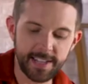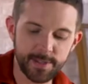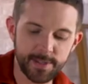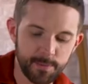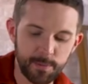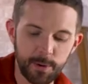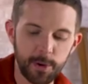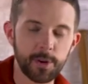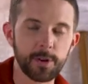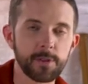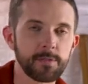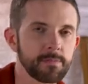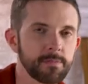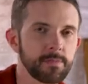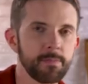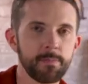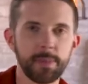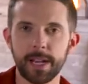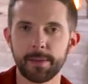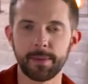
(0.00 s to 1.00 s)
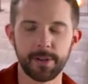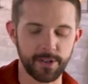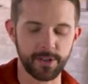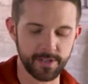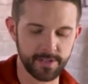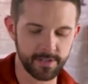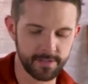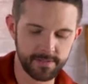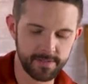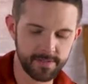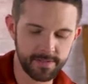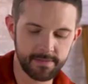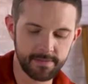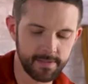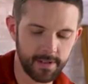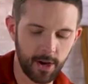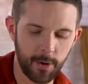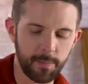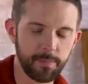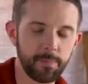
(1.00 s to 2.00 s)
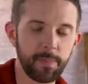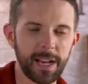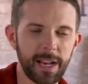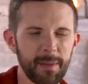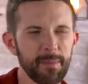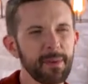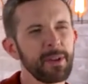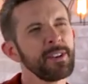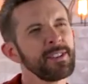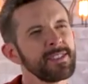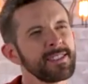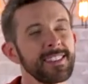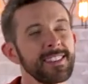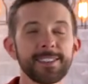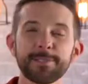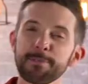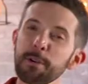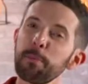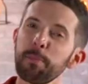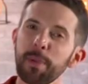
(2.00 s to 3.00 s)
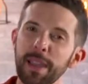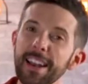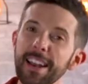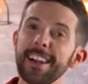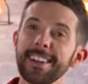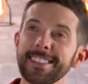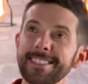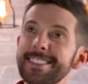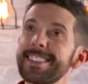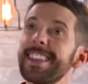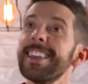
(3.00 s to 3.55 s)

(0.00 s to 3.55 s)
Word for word: It's real peanut butters. Or peanut butters? It's real peanuts.